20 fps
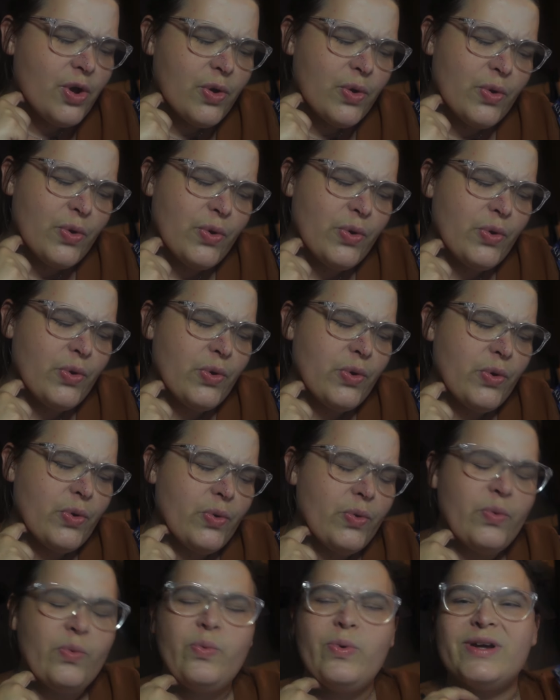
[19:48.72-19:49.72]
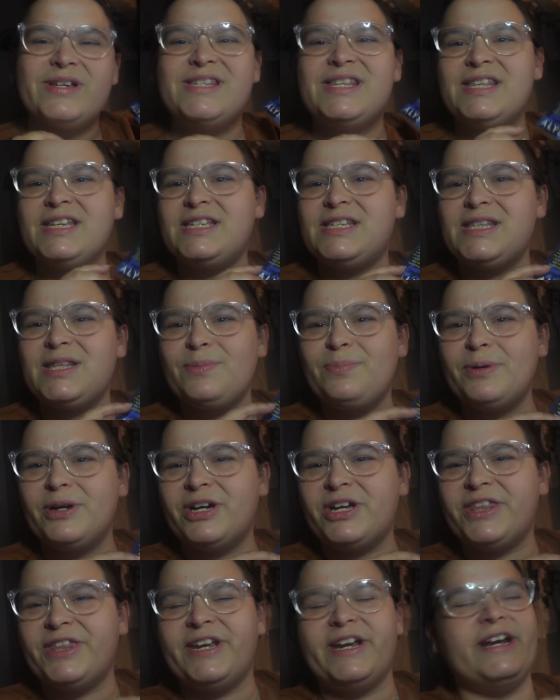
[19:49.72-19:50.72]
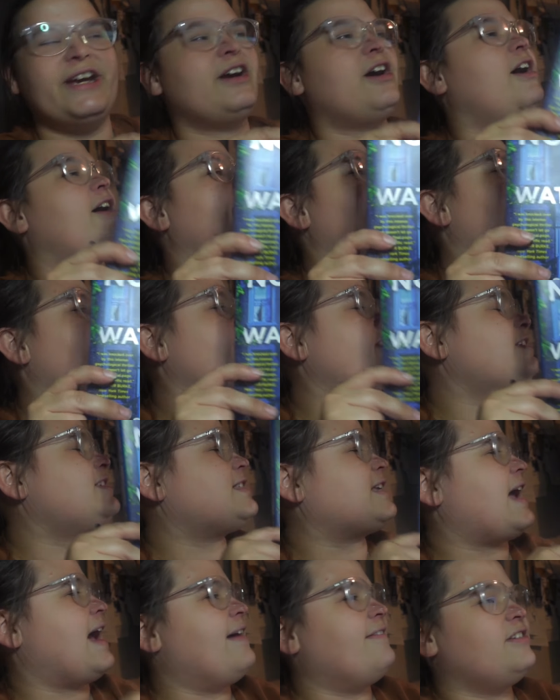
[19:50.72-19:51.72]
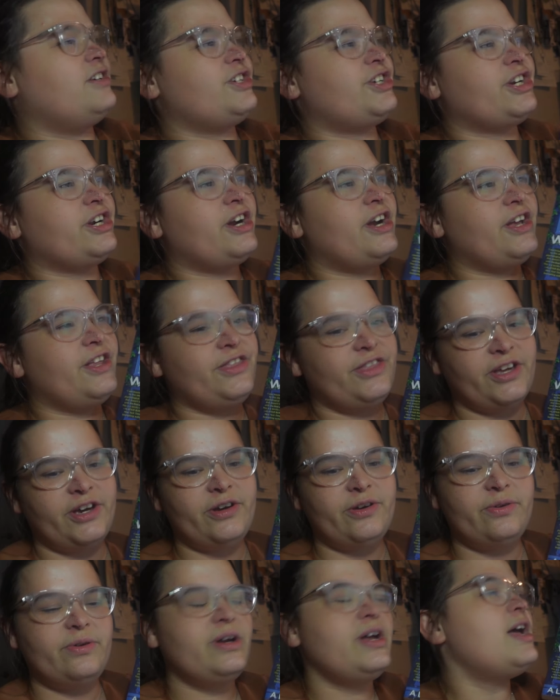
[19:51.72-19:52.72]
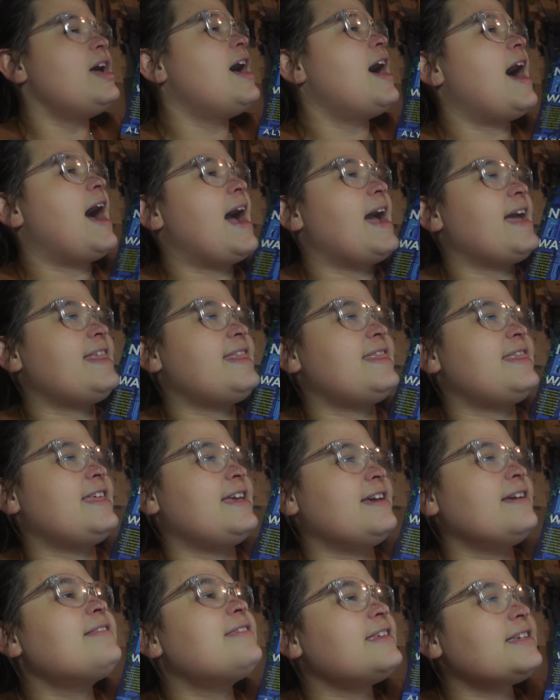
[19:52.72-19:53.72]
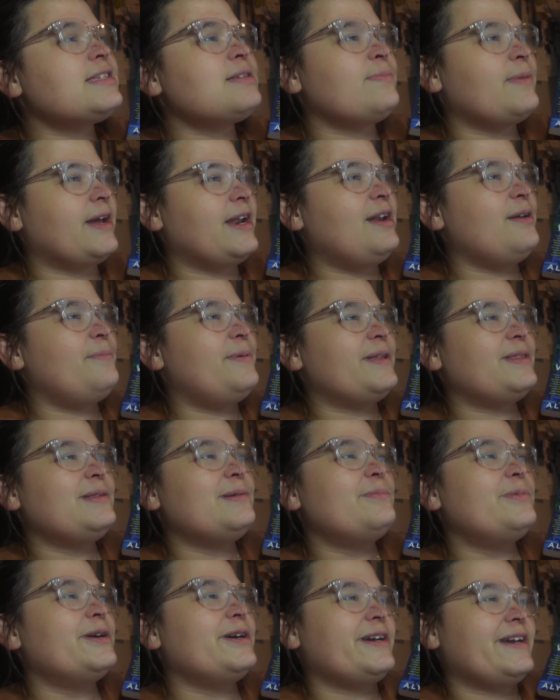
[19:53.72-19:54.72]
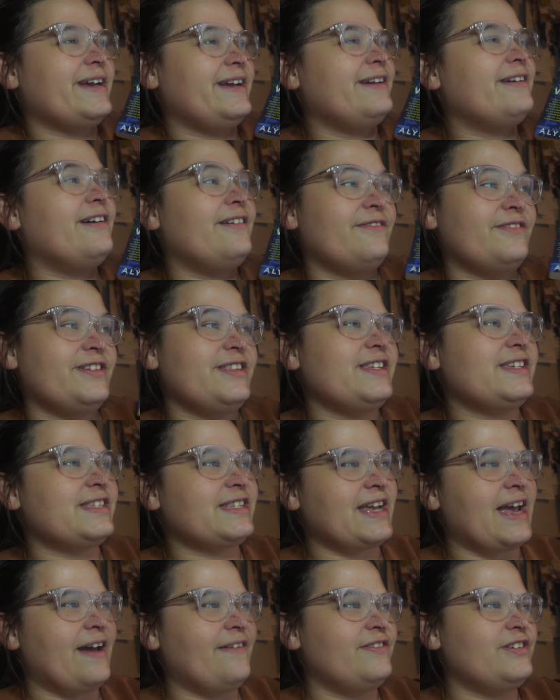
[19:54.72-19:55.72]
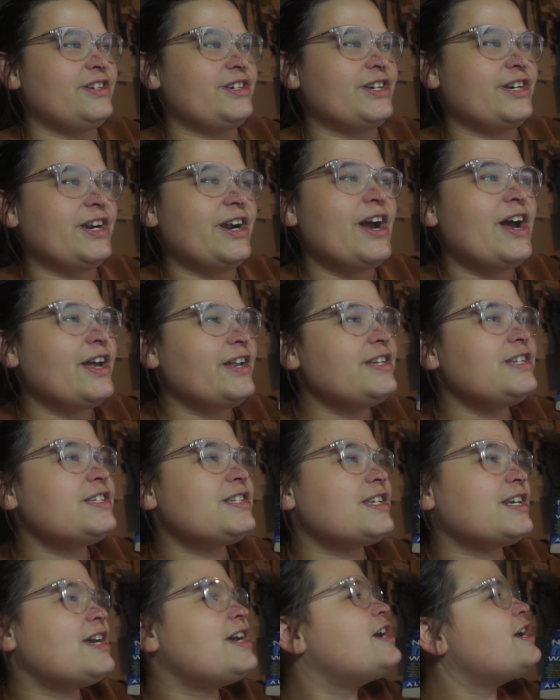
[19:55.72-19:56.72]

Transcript: Ooh, was this the book that I got for the scavenger hunt, though? I think this might have been the book I got for the scavenger hunt.